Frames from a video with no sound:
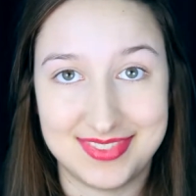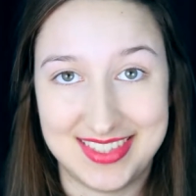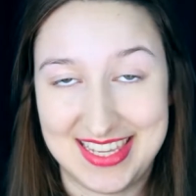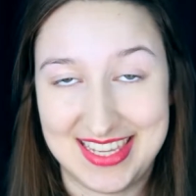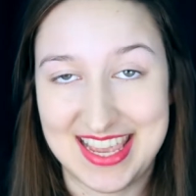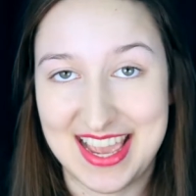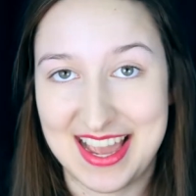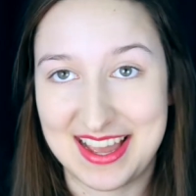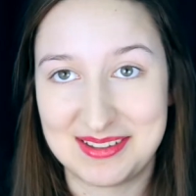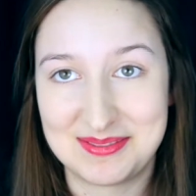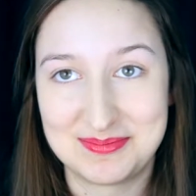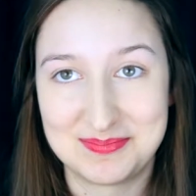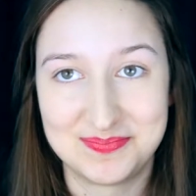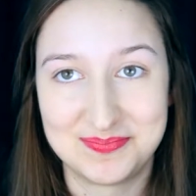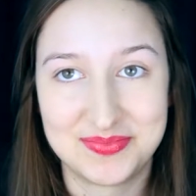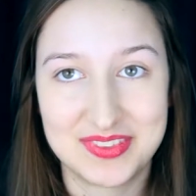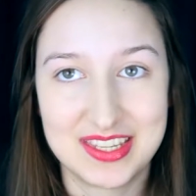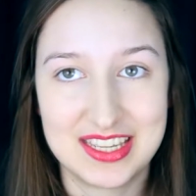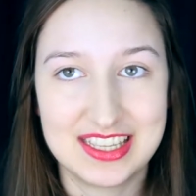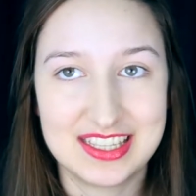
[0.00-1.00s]
Yeah.
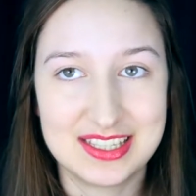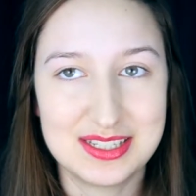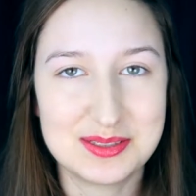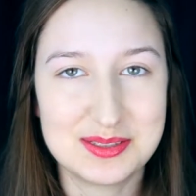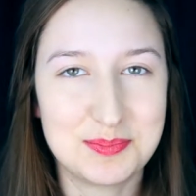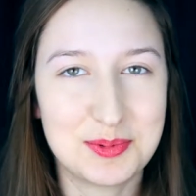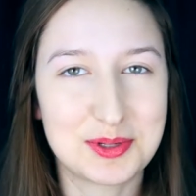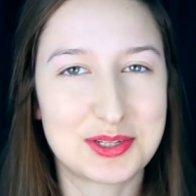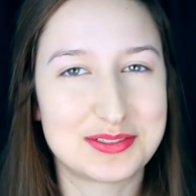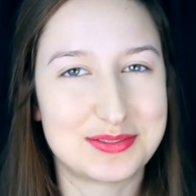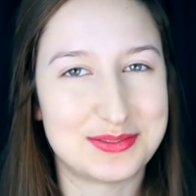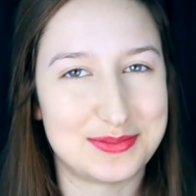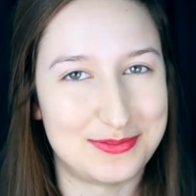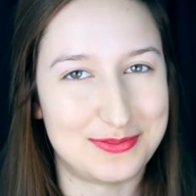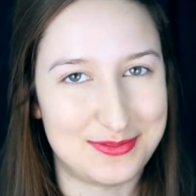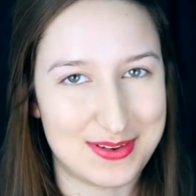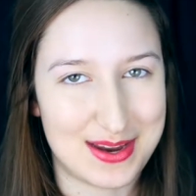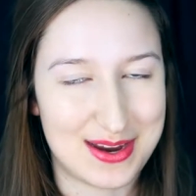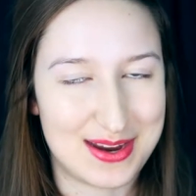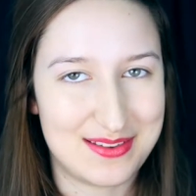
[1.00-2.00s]
This book is
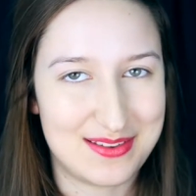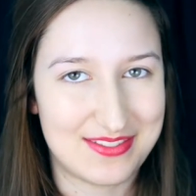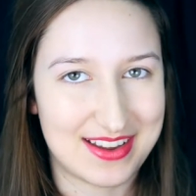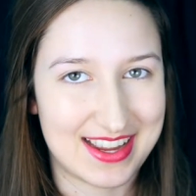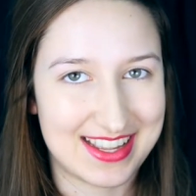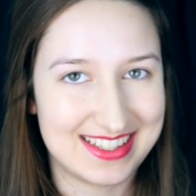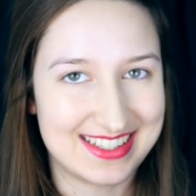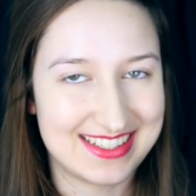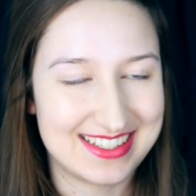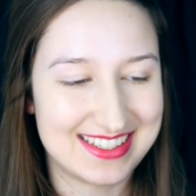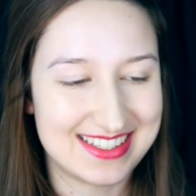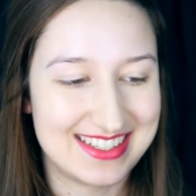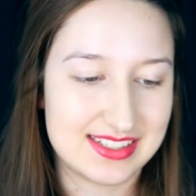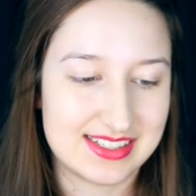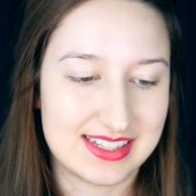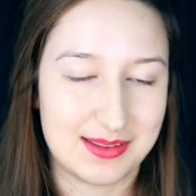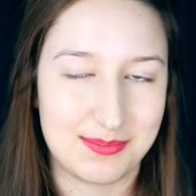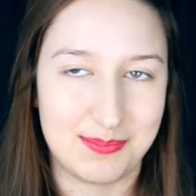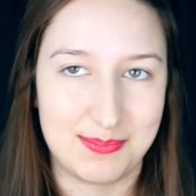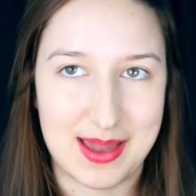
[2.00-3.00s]
very violent.
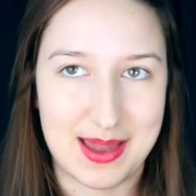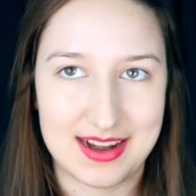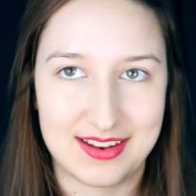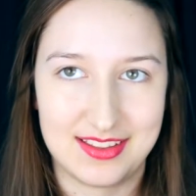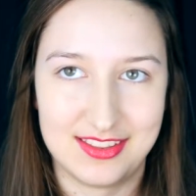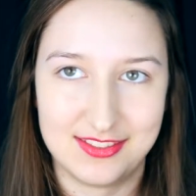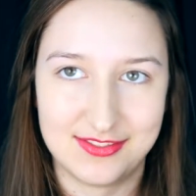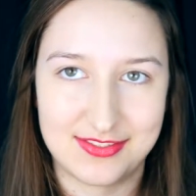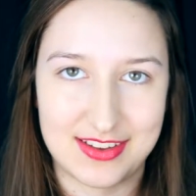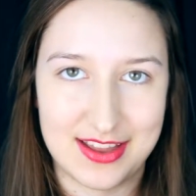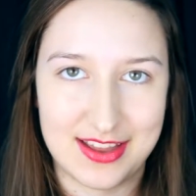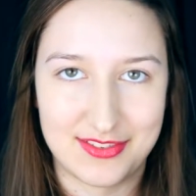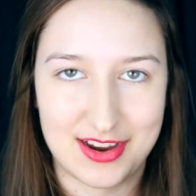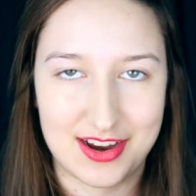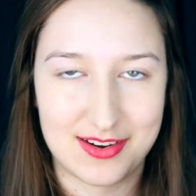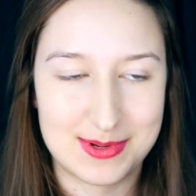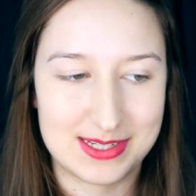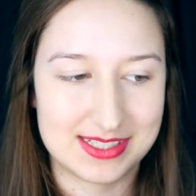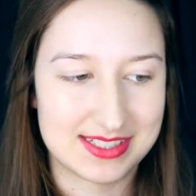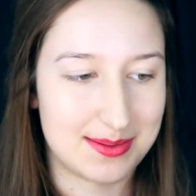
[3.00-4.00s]
It's like Battle of the Five
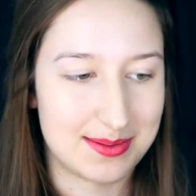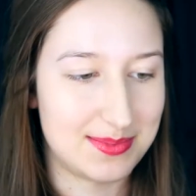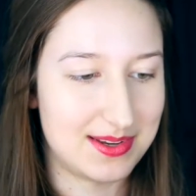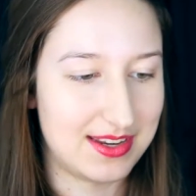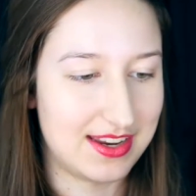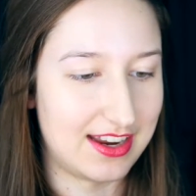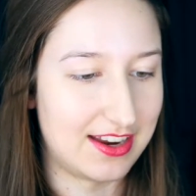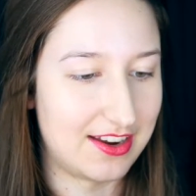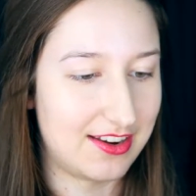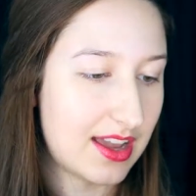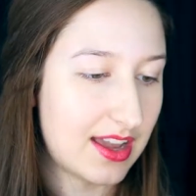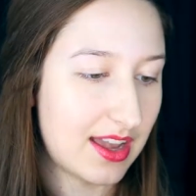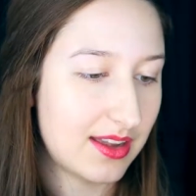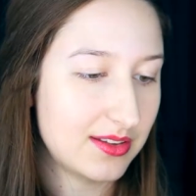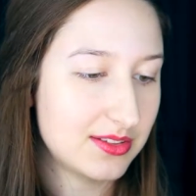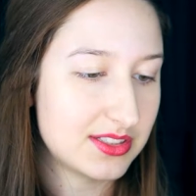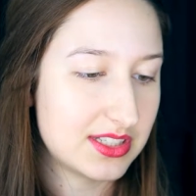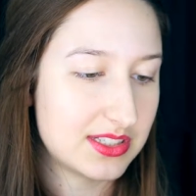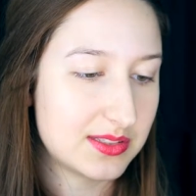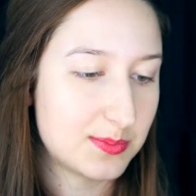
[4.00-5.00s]
Armies up in here.
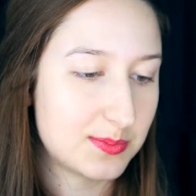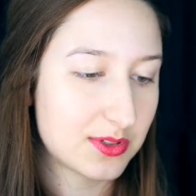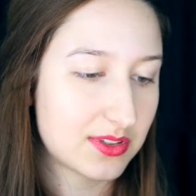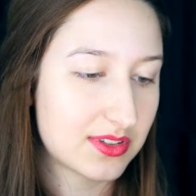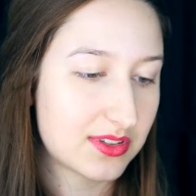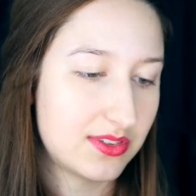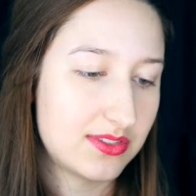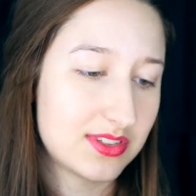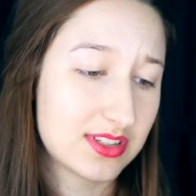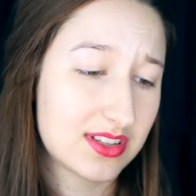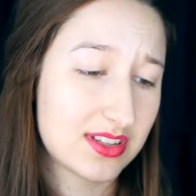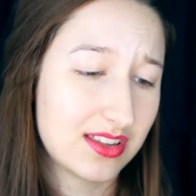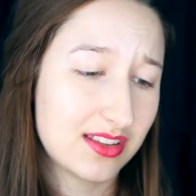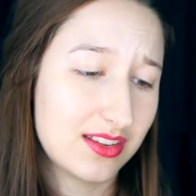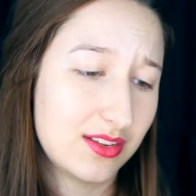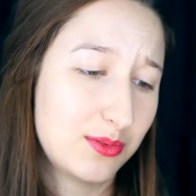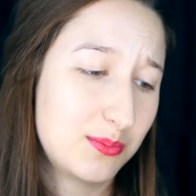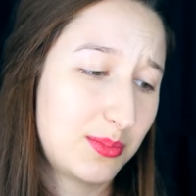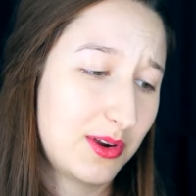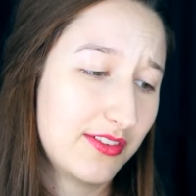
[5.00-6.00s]
How is this book going to
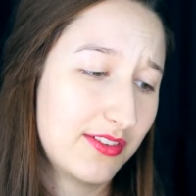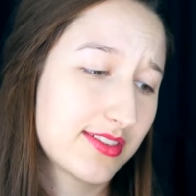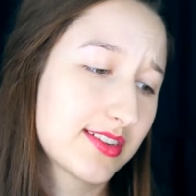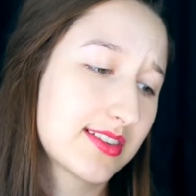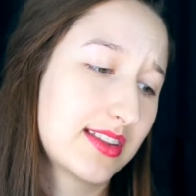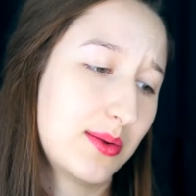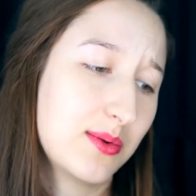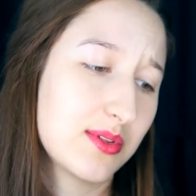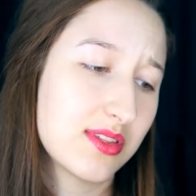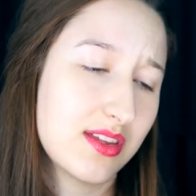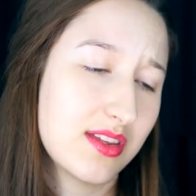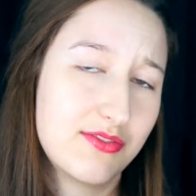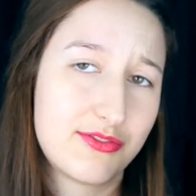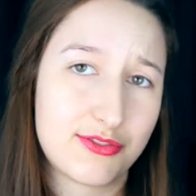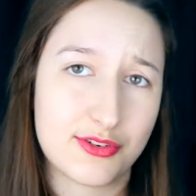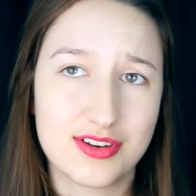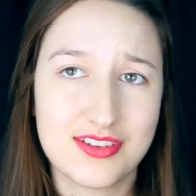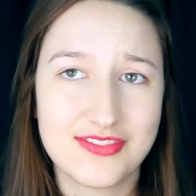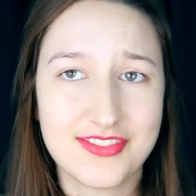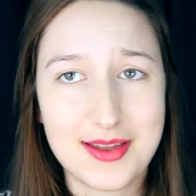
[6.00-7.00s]
conclude perfectly within
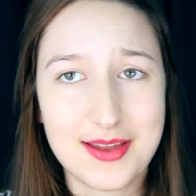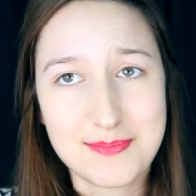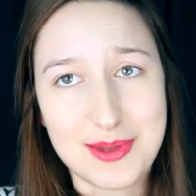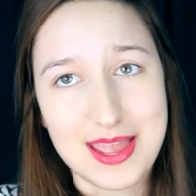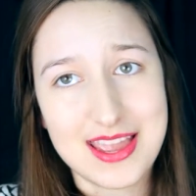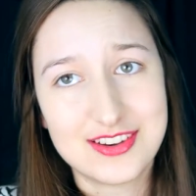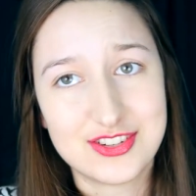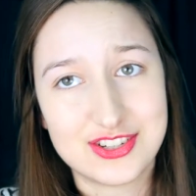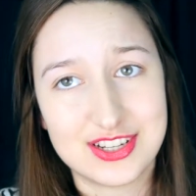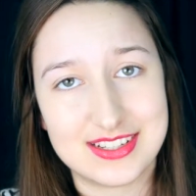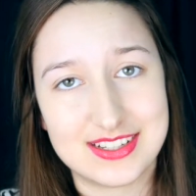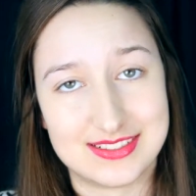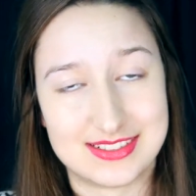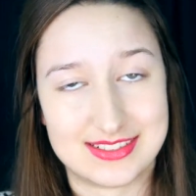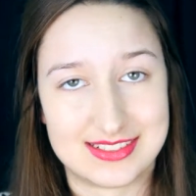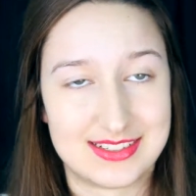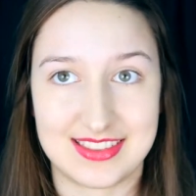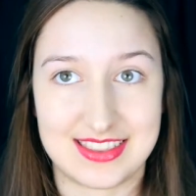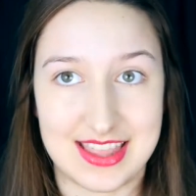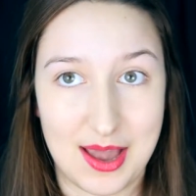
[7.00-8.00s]
45
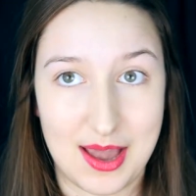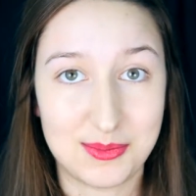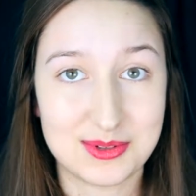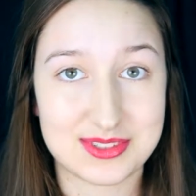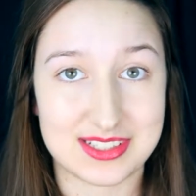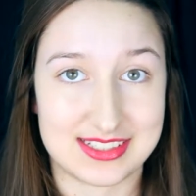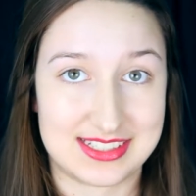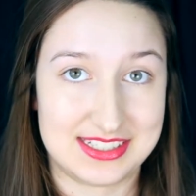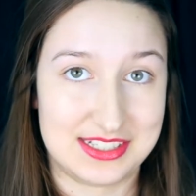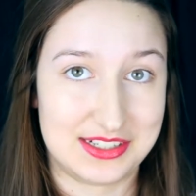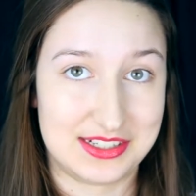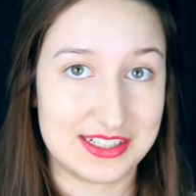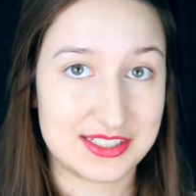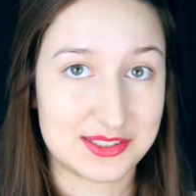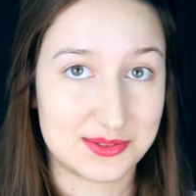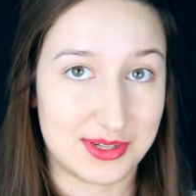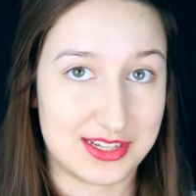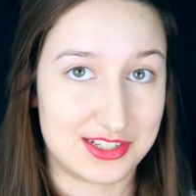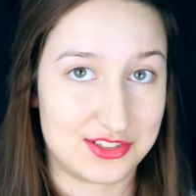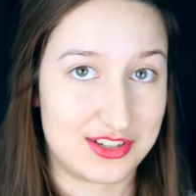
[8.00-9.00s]
pages? That was a serious
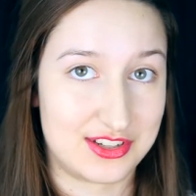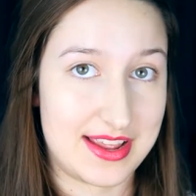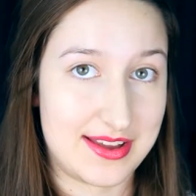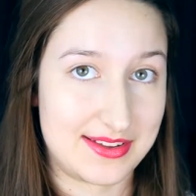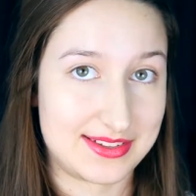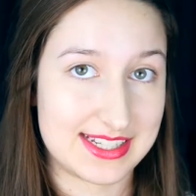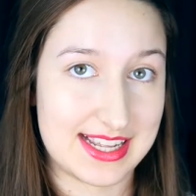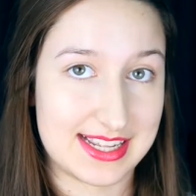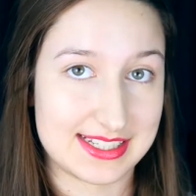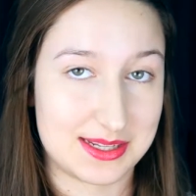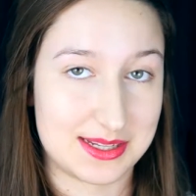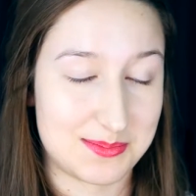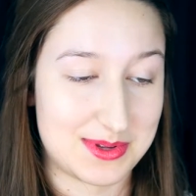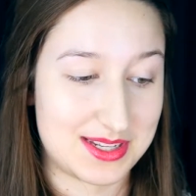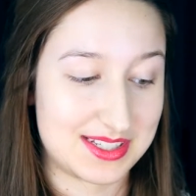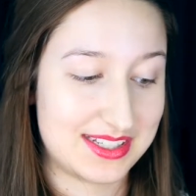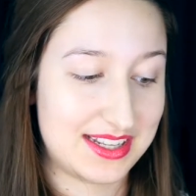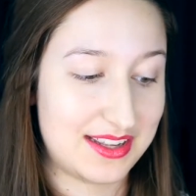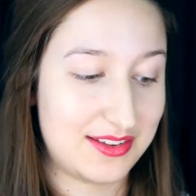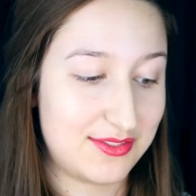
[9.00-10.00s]
question I was asking
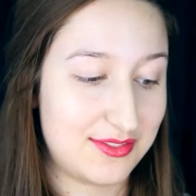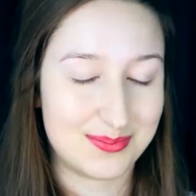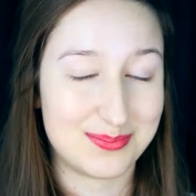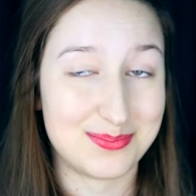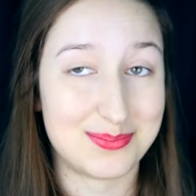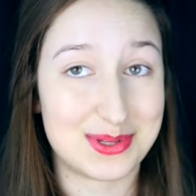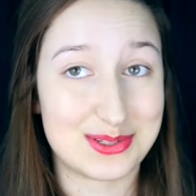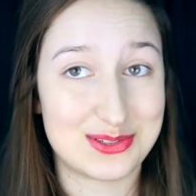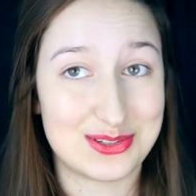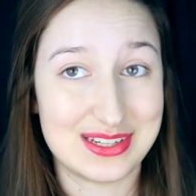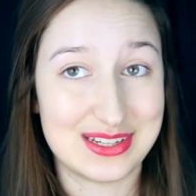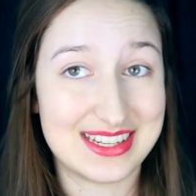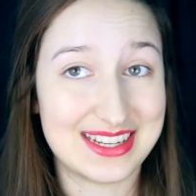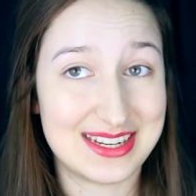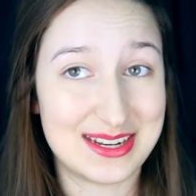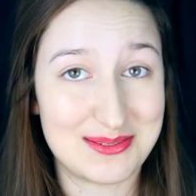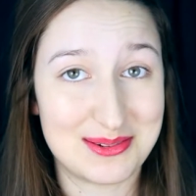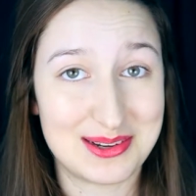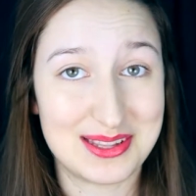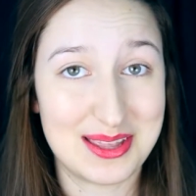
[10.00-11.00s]
myself, but she
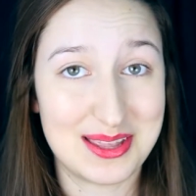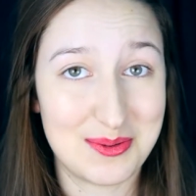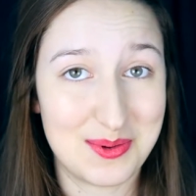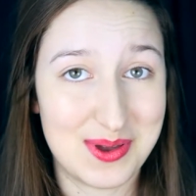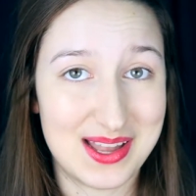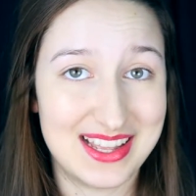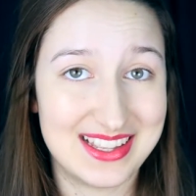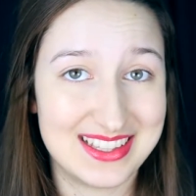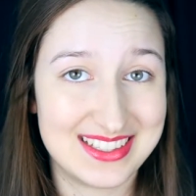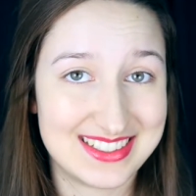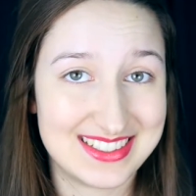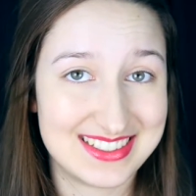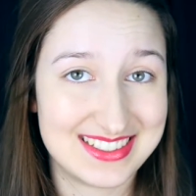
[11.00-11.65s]
did it really well.